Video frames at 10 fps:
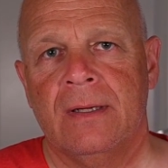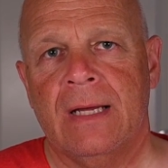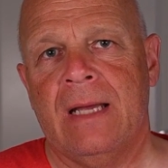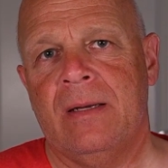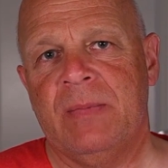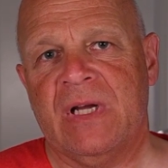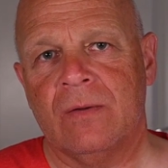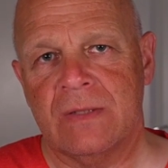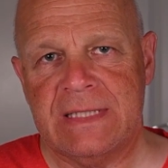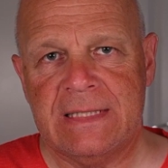And
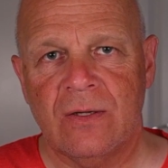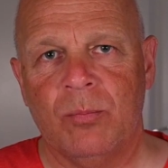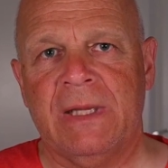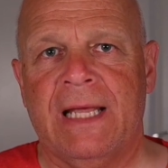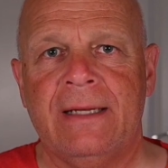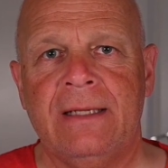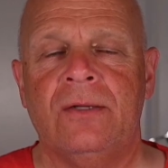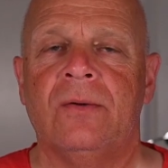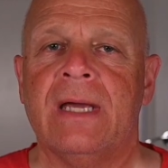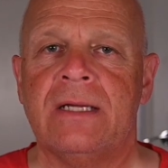because it's no planning,
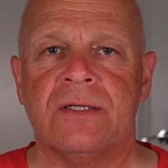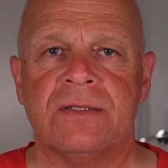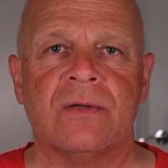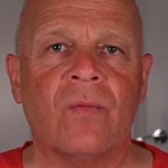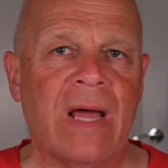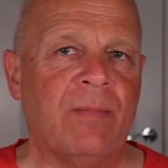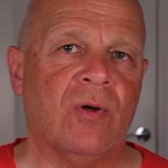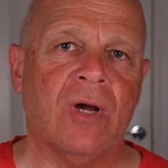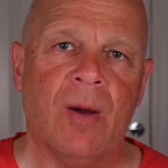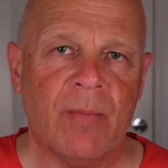you can just grab
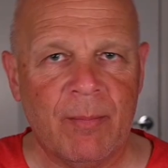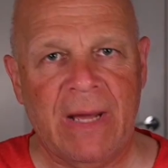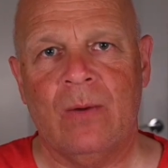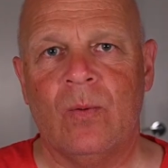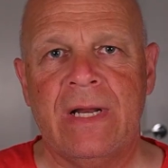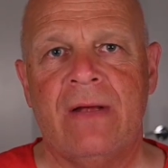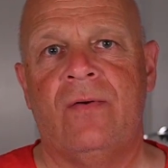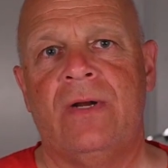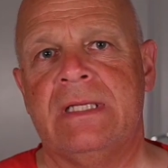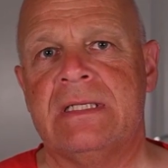your camera bag
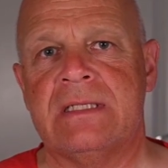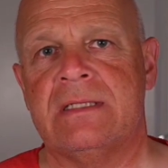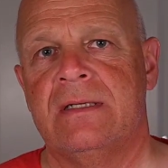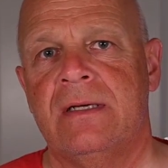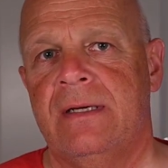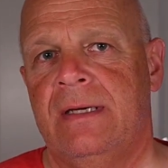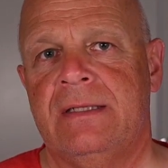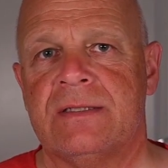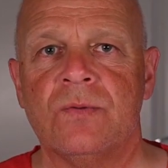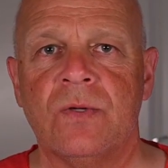whenever it's
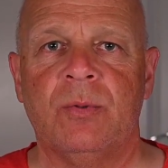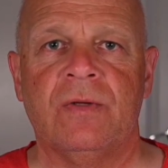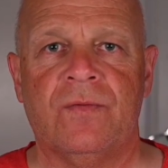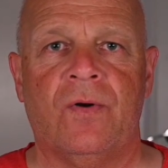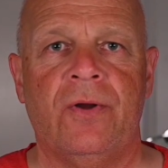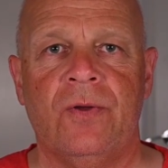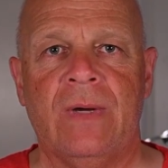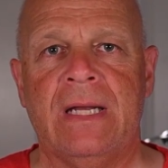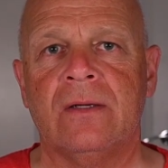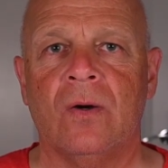suitable for you
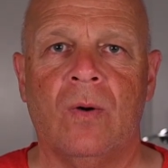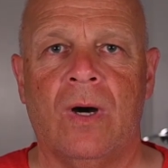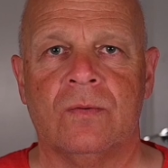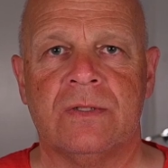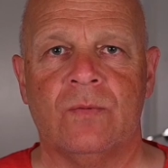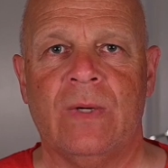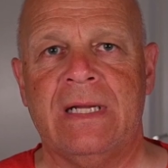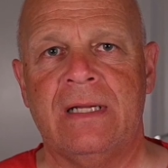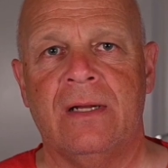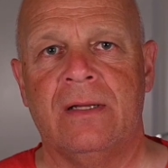and go out
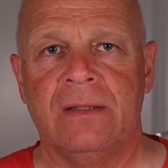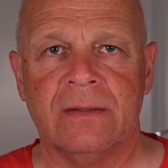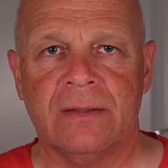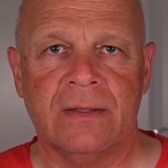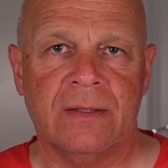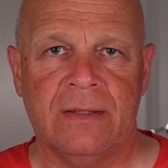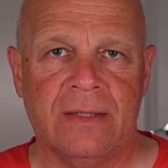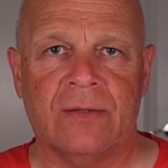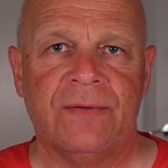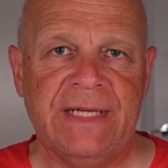when
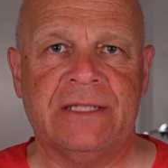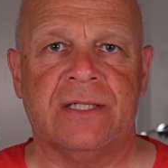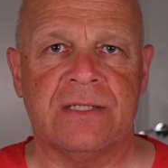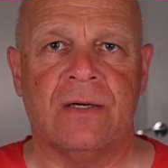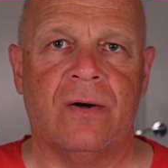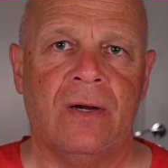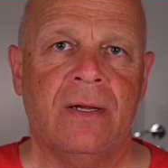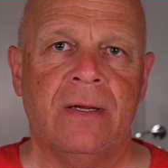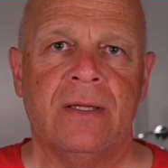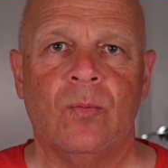the conditions are
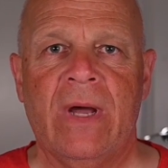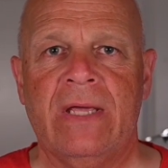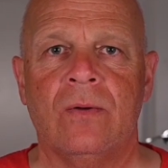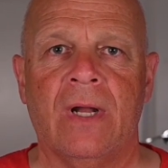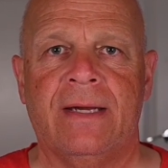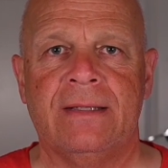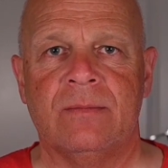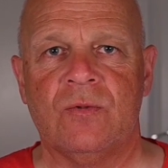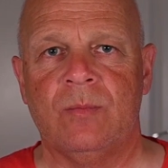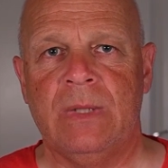the way you like
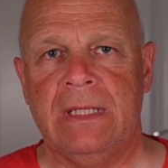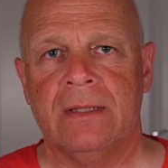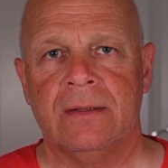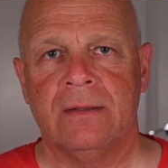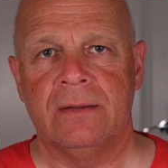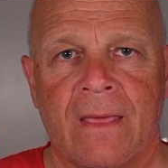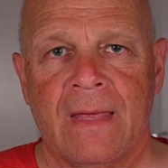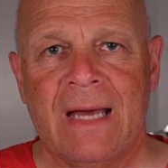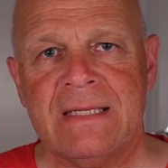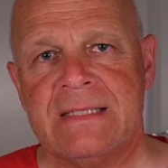them to be.
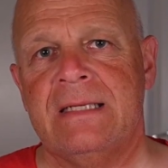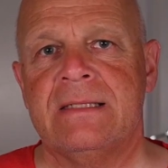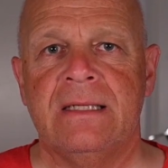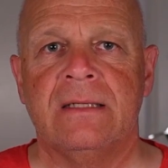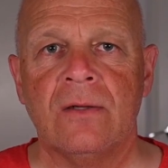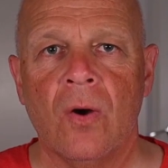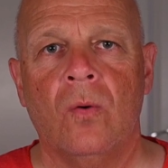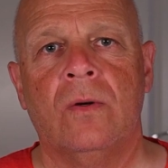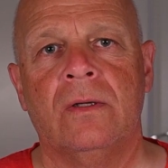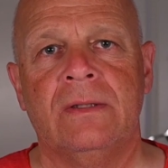And since it's
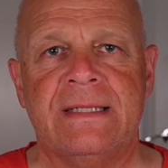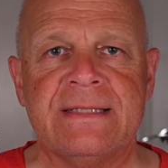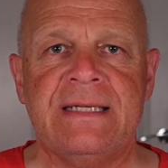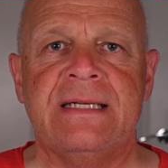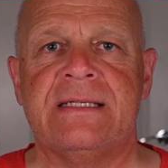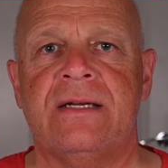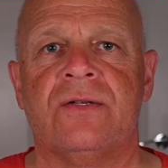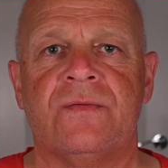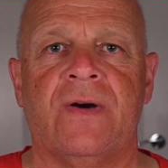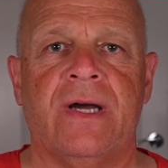local, it's easier
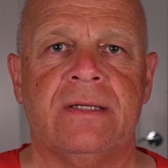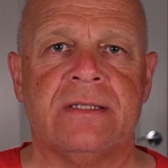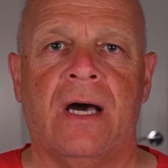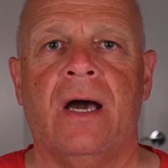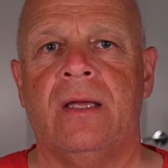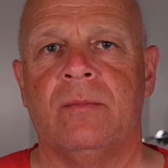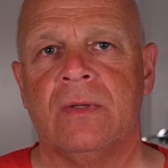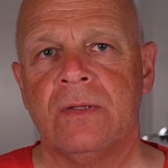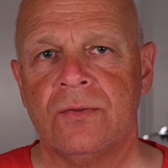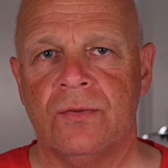to find time
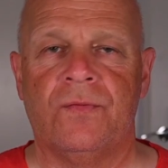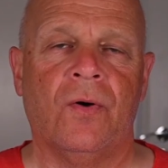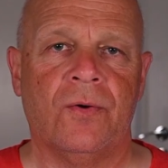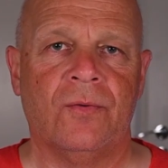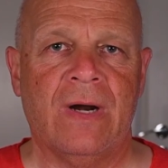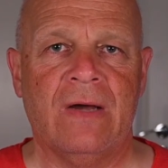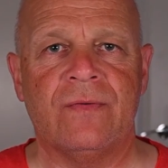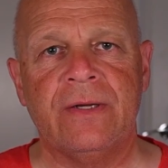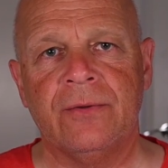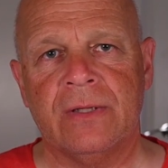to photograph,
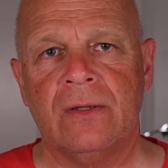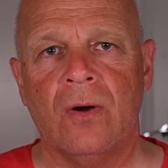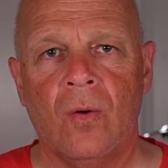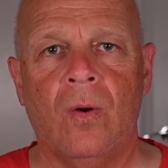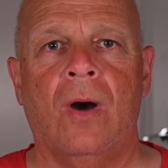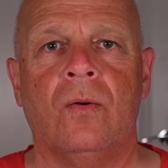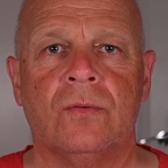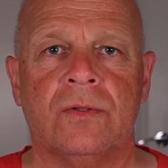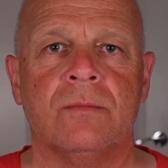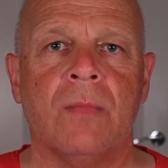and you can go
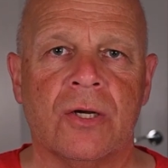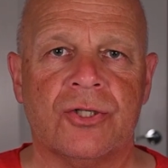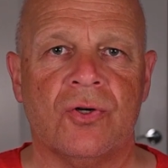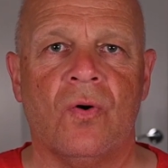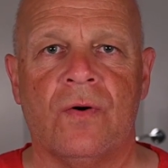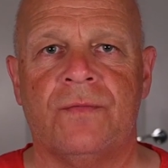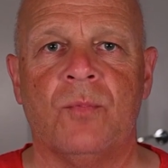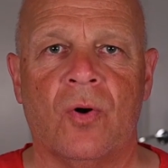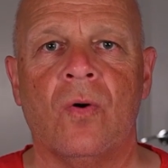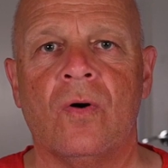out
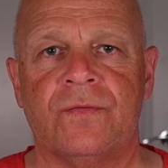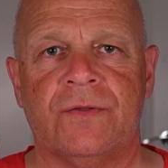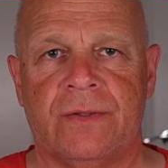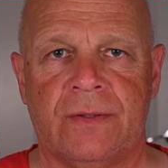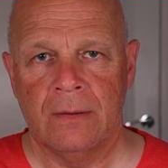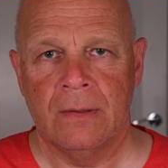more often.